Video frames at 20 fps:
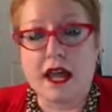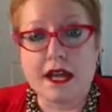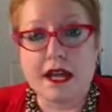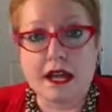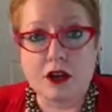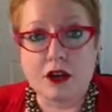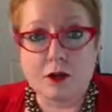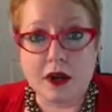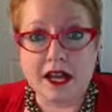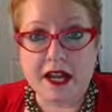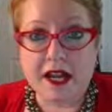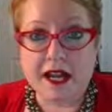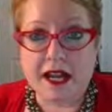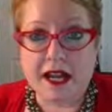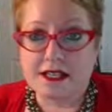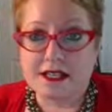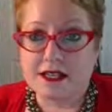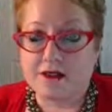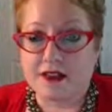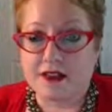any
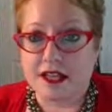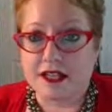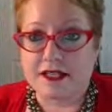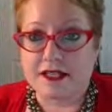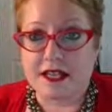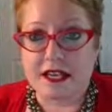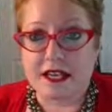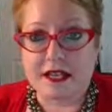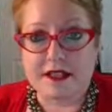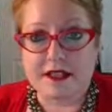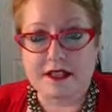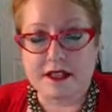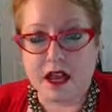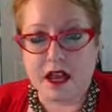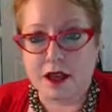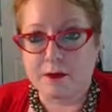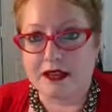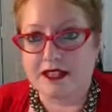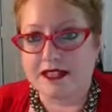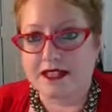graded activities like
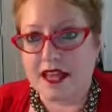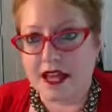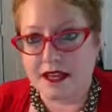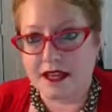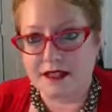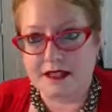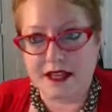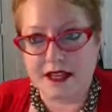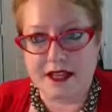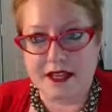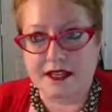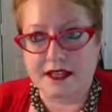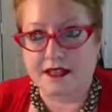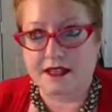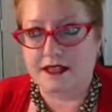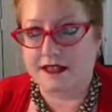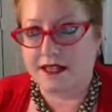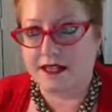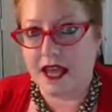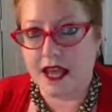assignments,
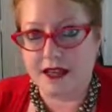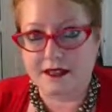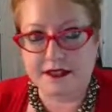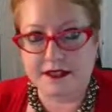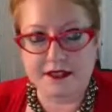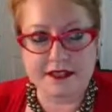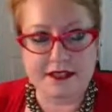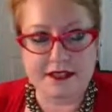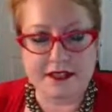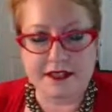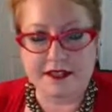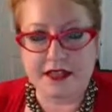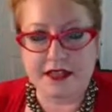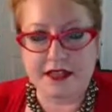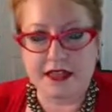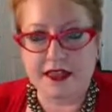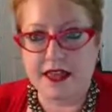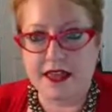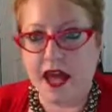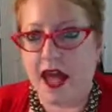essays, tests,
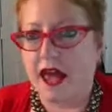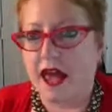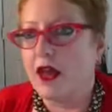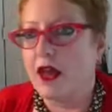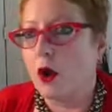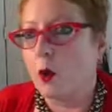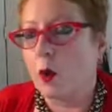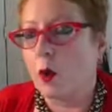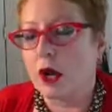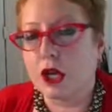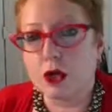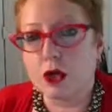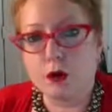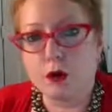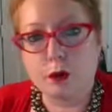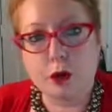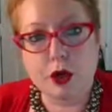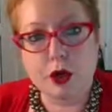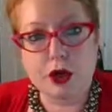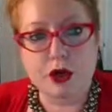things like that, where
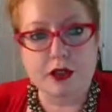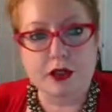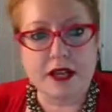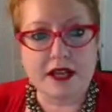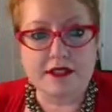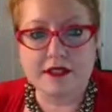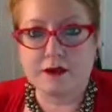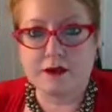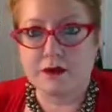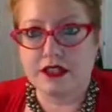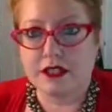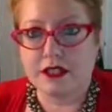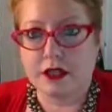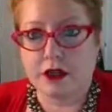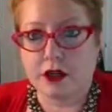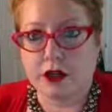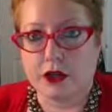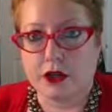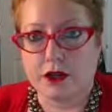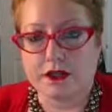you would put your lesson
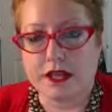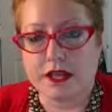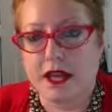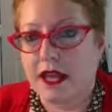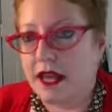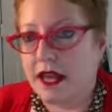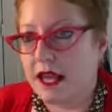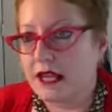materials.